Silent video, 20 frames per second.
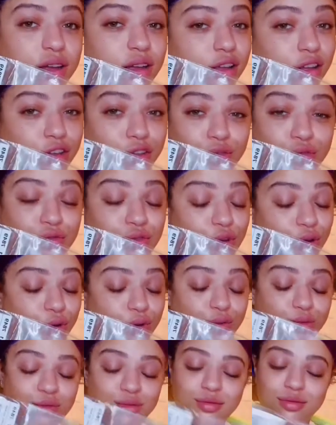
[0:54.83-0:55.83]
You know,
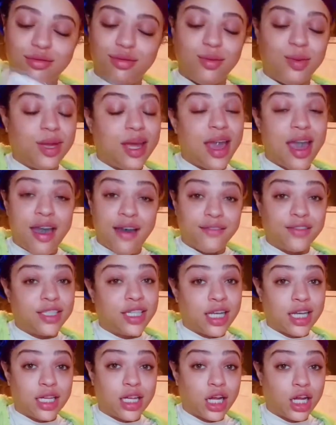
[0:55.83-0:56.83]
we have to
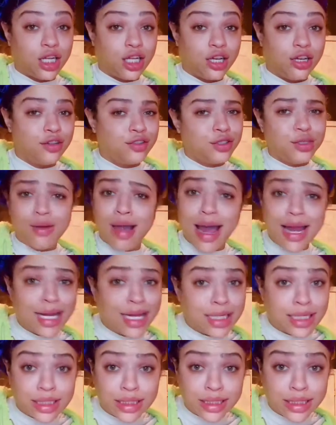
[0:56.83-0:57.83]
get the gloves. You gotta
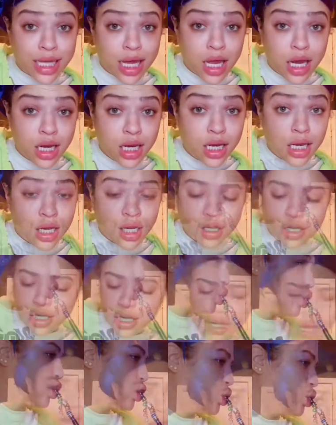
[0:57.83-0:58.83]
get the set. You
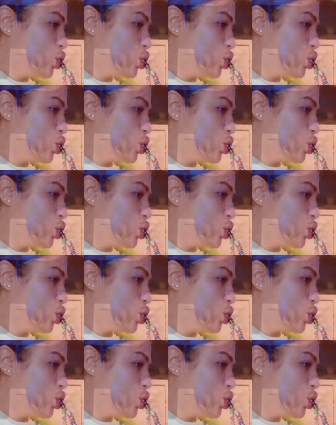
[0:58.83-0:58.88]
got it.